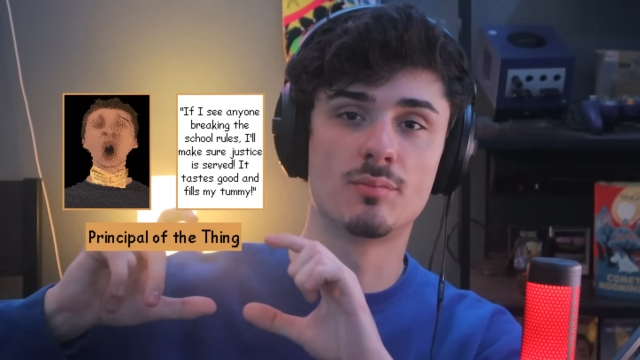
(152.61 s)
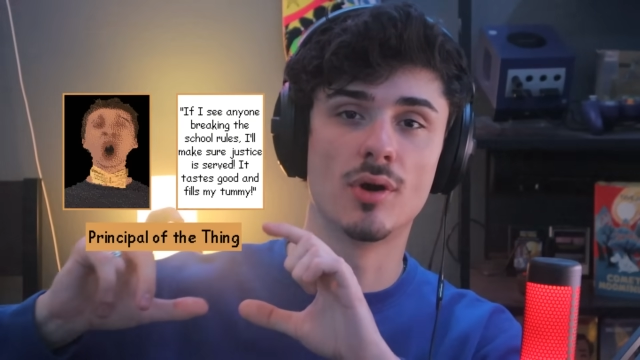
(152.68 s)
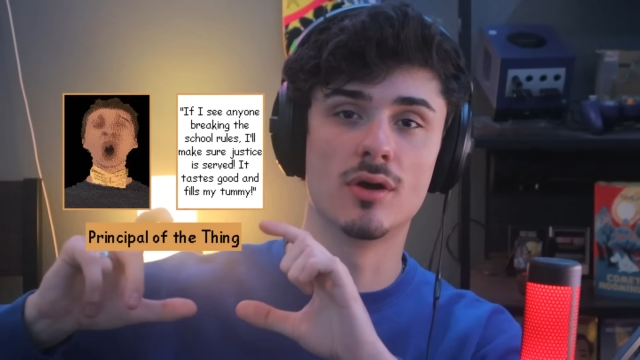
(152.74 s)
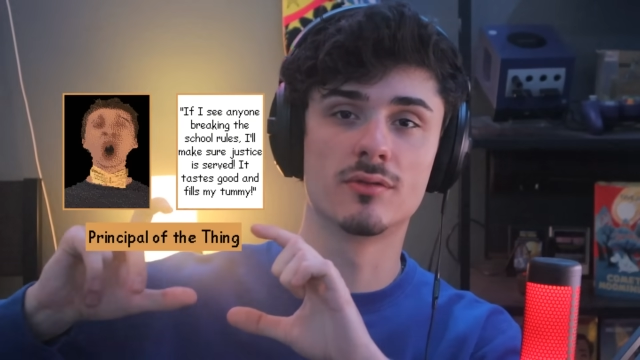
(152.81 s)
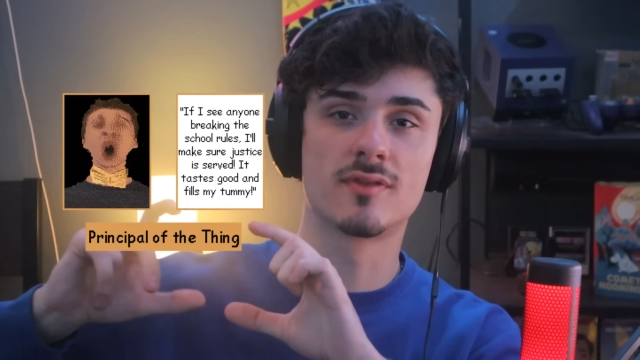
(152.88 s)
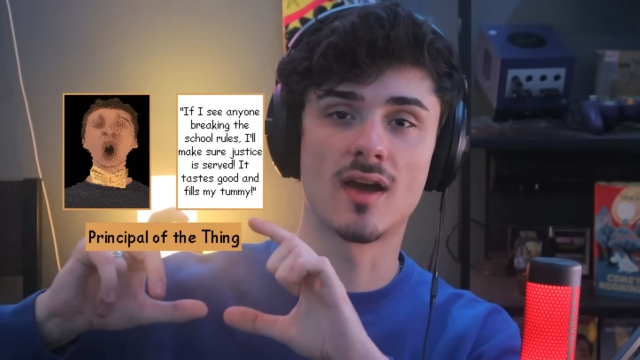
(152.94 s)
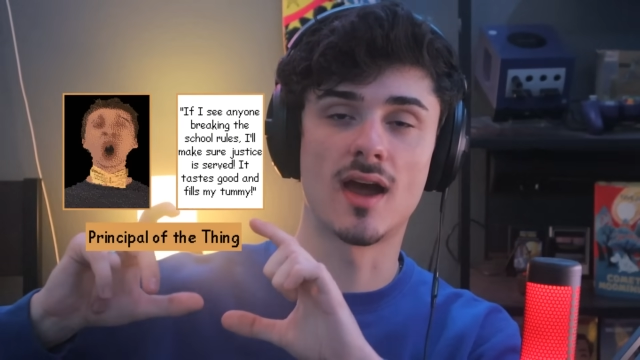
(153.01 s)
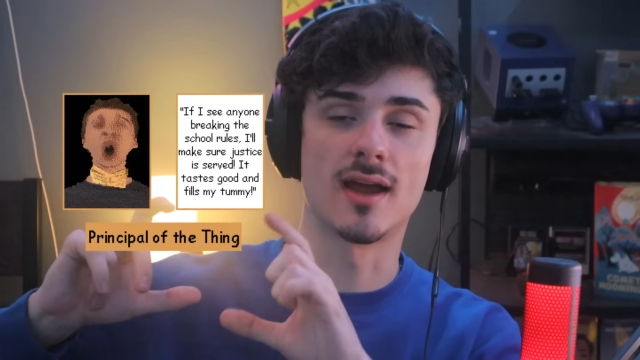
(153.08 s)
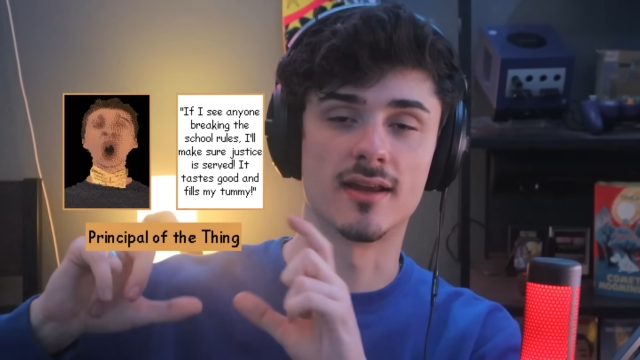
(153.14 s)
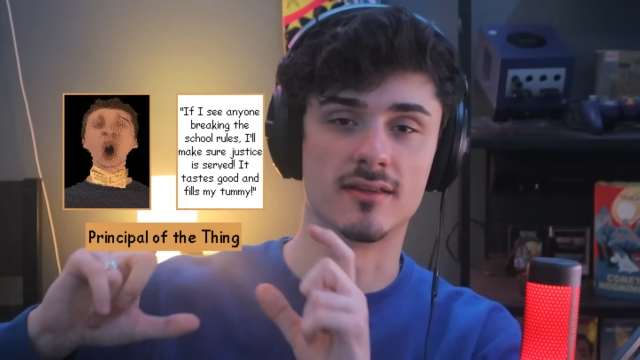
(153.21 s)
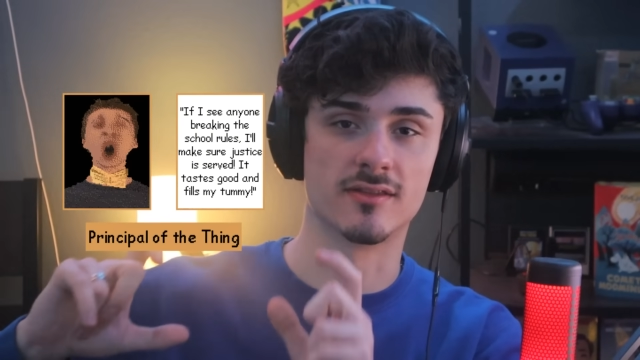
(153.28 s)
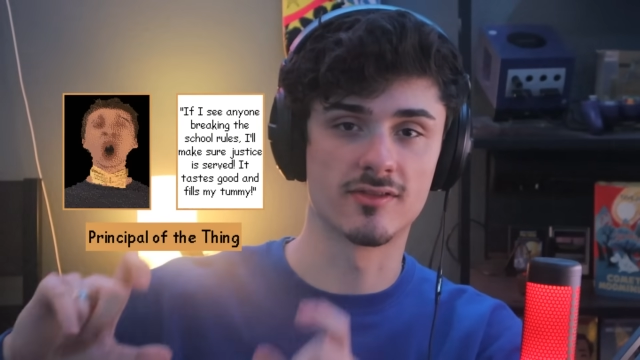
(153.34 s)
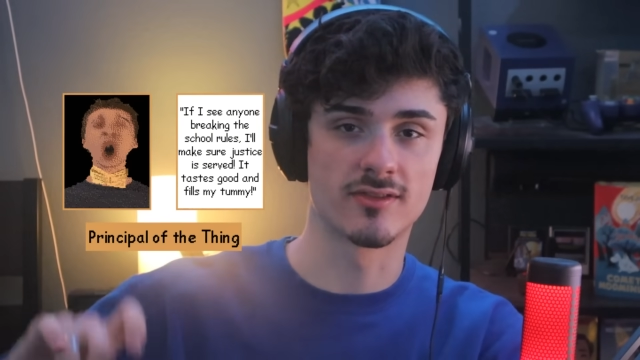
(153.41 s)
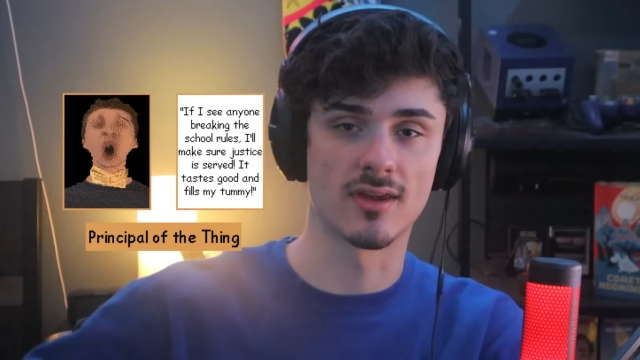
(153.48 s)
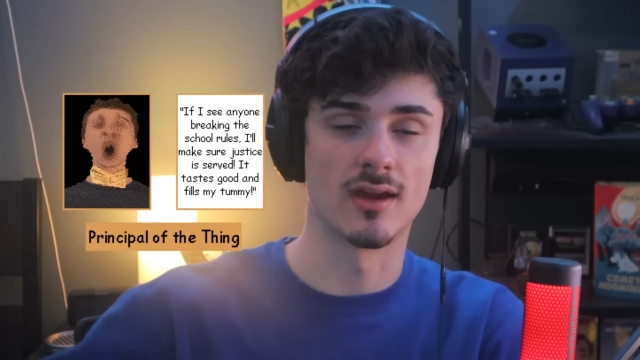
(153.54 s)
bow tie
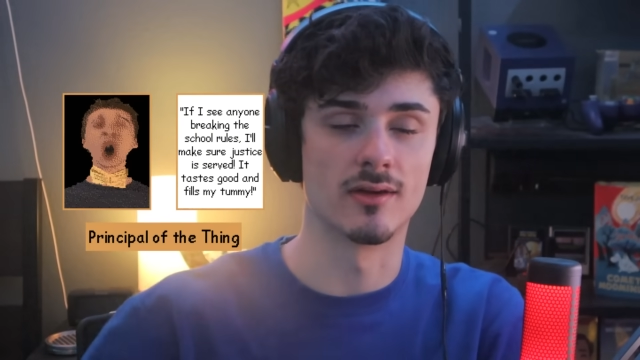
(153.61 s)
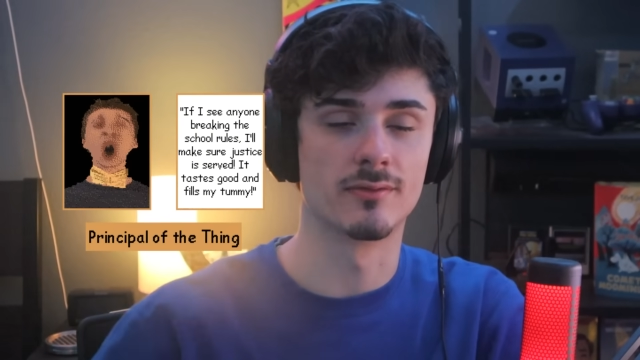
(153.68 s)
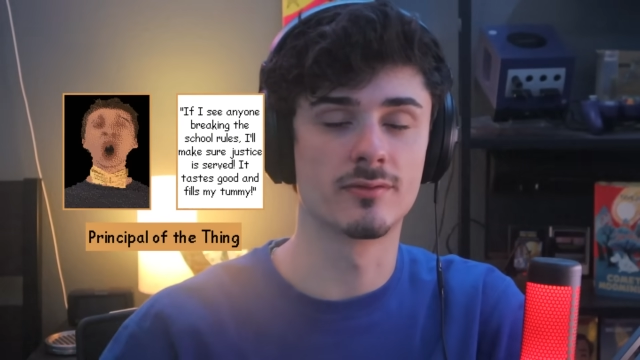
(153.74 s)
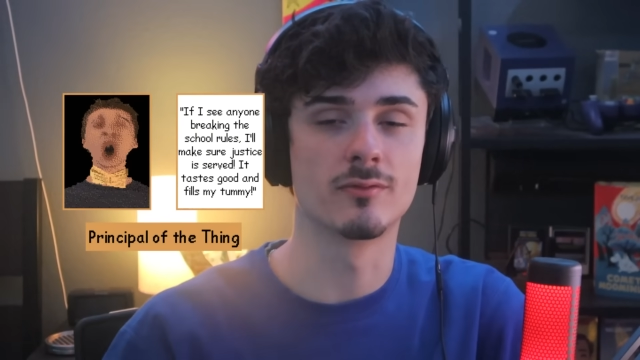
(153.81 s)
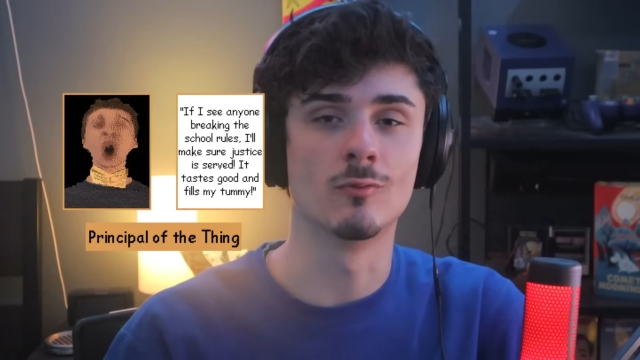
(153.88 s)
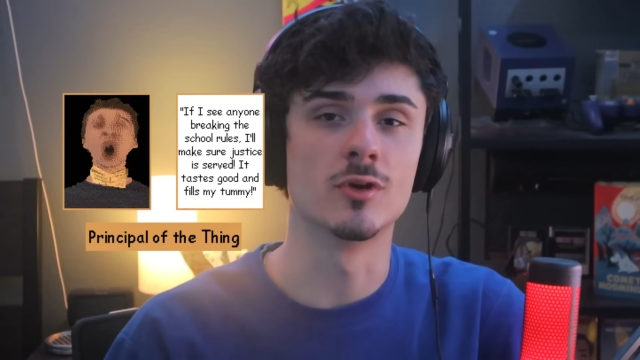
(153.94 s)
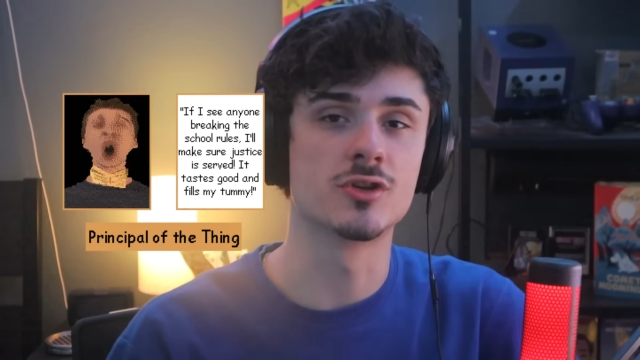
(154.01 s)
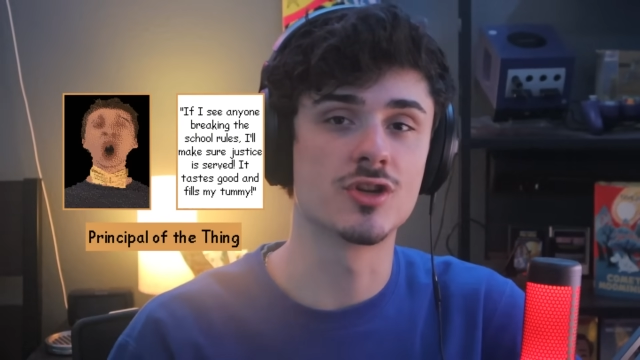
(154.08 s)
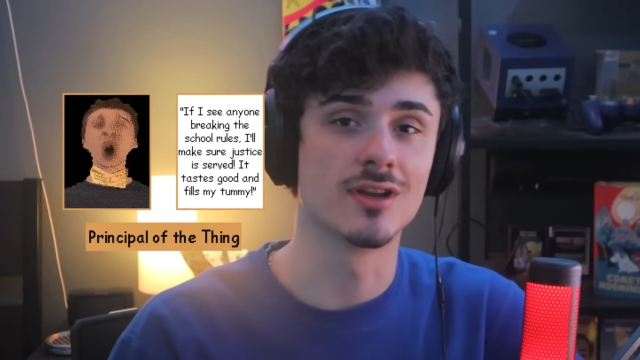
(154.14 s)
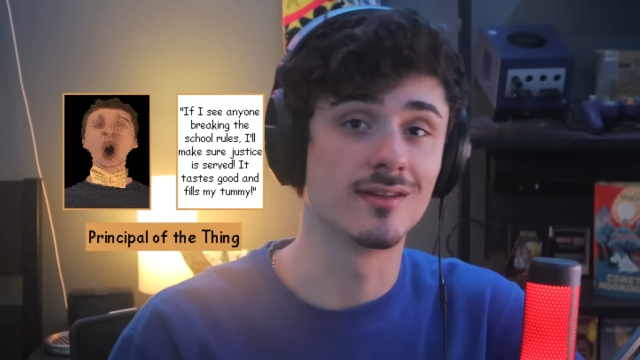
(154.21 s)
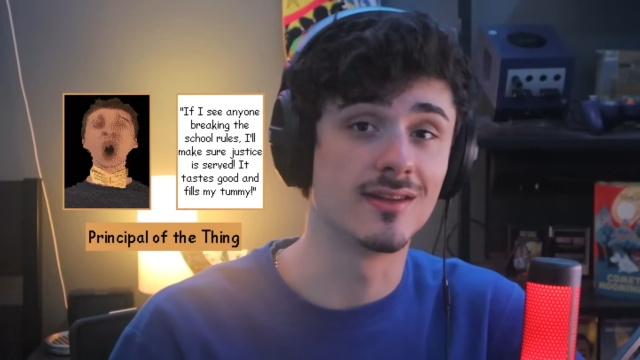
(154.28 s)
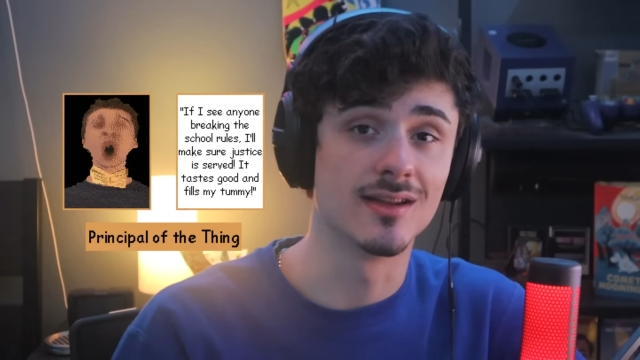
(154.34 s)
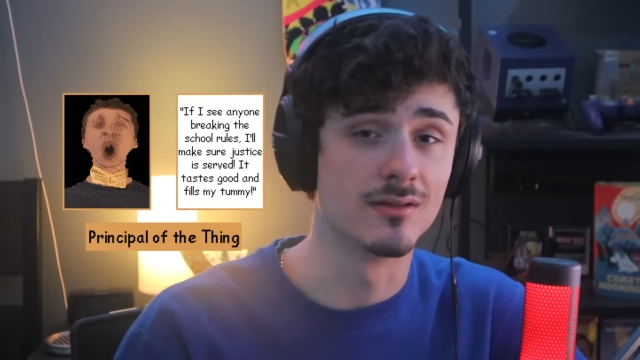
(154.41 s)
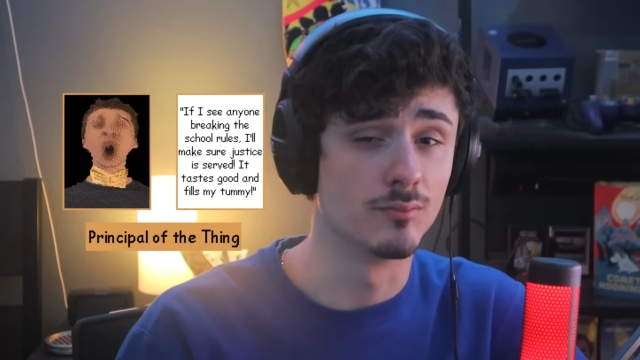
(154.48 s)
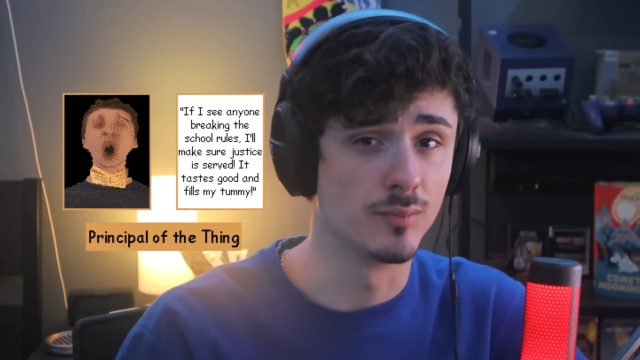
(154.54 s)
and stuff, which it didn't